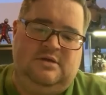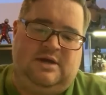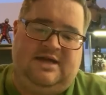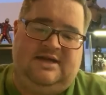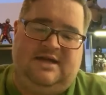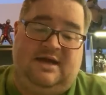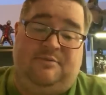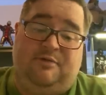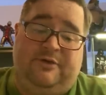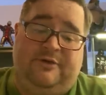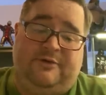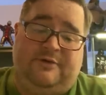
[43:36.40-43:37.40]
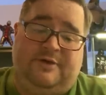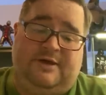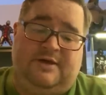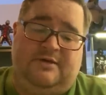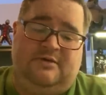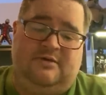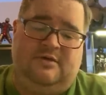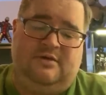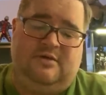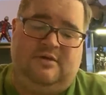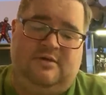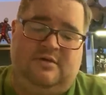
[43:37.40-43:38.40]
I did not pre-order that.
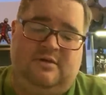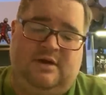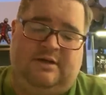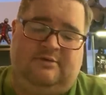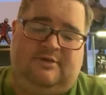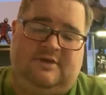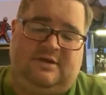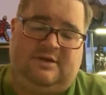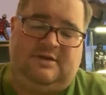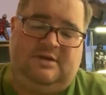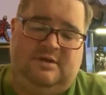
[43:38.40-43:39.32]
I don't think.